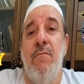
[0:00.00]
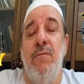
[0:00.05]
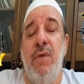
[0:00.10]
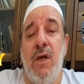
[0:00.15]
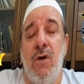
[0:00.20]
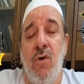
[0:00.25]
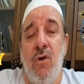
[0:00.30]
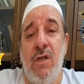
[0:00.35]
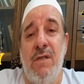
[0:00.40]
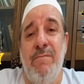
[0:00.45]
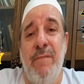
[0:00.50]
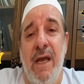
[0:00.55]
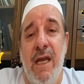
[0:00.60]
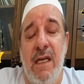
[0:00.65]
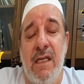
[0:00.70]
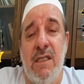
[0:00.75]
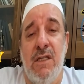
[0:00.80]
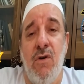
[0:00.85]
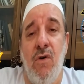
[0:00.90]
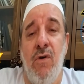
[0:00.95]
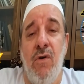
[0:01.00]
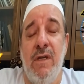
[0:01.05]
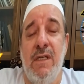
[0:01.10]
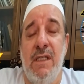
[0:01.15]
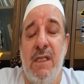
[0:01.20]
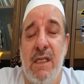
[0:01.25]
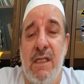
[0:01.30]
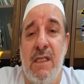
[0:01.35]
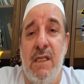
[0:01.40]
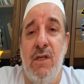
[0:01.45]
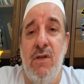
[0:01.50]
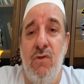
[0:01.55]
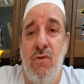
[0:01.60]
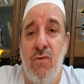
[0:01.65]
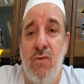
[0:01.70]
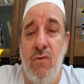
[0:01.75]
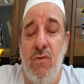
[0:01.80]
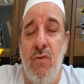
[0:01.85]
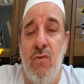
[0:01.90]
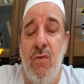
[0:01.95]
because based on this
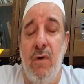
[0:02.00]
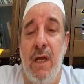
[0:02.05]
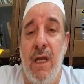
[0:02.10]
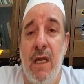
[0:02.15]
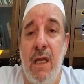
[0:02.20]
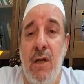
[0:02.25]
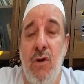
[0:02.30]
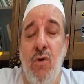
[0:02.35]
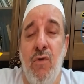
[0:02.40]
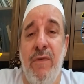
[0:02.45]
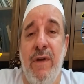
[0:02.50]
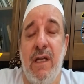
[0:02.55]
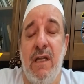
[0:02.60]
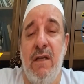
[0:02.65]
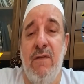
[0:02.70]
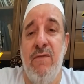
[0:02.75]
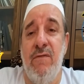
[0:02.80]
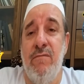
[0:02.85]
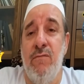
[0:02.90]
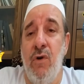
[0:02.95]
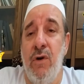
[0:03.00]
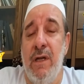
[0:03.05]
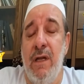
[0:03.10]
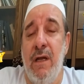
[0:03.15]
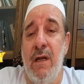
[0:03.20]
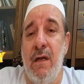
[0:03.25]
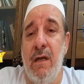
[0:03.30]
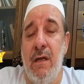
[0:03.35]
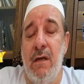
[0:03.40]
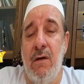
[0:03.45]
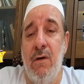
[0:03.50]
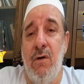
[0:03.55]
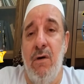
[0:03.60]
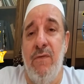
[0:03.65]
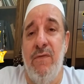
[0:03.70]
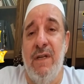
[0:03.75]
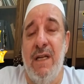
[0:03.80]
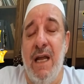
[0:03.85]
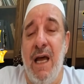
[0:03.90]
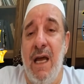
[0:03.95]
new innovative model
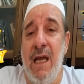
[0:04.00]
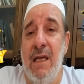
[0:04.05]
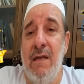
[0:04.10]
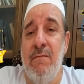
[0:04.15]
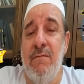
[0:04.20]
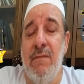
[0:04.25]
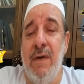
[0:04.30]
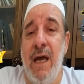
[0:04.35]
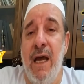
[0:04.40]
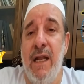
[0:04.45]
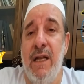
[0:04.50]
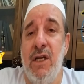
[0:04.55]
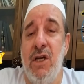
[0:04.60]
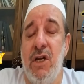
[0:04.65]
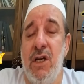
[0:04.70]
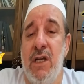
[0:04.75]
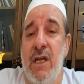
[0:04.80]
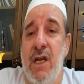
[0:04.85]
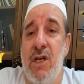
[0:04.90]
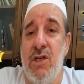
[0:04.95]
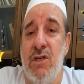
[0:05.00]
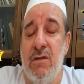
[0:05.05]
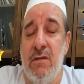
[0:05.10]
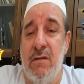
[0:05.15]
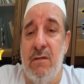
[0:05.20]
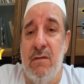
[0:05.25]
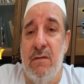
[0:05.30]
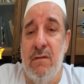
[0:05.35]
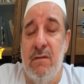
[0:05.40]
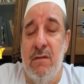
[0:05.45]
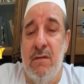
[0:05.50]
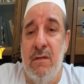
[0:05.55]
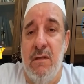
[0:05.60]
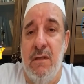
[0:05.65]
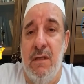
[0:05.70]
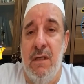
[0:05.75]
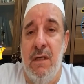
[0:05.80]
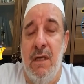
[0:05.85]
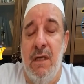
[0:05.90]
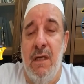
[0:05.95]
of time and creation,
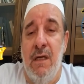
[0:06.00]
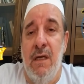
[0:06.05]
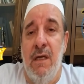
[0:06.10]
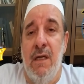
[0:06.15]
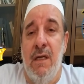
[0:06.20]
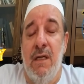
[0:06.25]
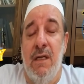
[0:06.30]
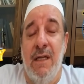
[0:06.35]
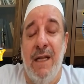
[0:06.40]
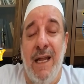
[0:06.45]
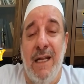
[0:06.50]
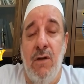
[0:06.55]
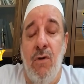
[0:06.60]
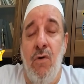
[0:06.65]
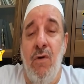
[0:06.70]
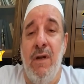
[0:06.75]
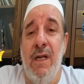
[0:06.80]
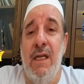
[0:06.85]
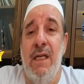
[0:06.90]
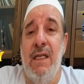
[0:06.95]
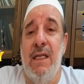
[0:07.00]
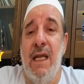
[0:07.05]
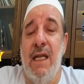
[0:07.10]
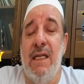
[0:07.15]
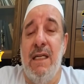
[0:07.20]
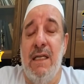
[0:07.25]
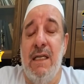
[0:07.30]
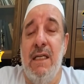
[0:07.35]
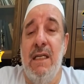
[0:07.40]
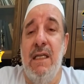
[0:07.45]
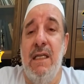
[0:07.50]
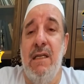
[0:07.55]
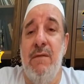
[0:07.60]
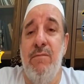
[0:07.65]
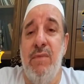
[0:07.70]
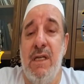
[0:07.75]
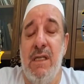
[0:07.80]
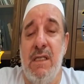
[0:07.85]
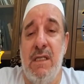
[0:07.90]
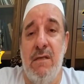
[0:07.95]
not only the three
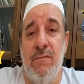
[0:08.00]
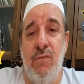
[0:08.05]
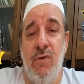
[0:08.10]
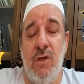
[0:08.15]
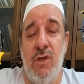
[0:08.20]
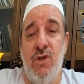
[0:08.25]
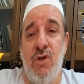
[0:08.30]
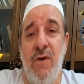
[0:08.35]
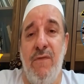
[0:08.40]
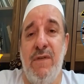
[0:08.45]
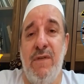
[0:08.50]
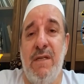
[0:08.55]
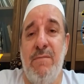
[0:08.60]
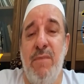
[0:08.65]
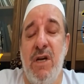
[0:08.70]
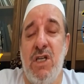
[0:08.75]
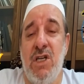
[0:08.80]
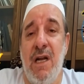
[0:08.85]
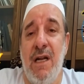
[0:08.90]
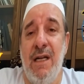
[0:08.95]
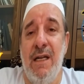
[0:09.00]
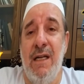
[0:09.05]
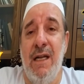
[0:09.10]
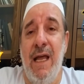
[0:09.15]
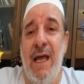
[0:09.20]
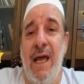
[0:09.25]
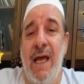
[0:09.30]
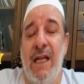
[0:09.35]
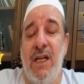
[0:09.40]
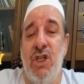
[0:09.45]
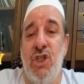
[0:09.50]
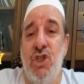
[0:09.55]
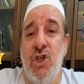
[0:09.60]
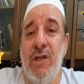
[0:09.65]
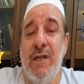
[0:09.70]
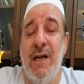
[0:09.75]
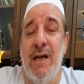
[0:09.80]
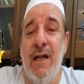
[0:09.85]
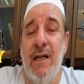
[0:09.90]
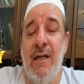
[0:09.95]
principles of special and
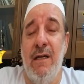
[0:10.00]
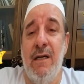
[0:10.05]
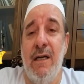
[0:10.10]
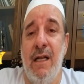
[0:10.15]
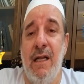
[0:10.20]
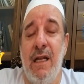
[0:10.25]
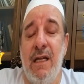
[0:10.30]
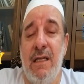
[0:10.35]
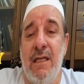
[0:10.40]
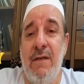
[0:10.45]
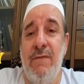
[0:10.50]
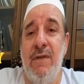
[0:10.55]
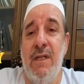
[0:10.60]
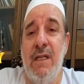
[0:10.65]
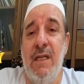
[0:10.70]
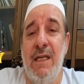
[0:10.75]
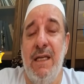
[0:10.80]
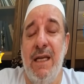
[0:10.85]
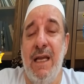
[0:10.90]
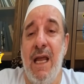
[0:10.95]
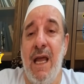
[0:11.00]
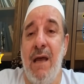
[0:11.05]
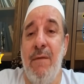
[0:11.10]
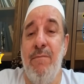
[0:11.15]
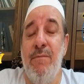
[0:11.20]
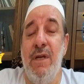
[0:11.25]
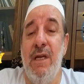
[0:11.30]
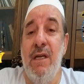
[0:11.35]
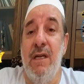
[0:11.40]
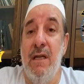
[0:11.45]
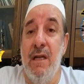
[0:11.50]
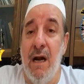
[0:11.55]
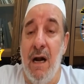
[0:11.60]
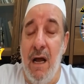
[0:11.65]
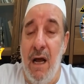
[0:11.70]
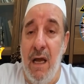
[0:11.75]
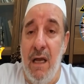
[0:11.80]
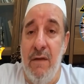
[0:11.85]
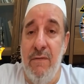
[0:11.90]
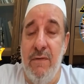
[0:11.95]
general relativity can be
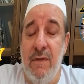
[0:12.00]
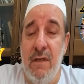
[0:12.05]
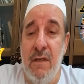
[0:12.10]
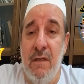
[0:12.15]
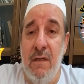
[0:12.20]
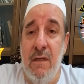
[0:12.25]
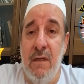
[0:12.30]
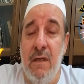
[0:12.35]
derived,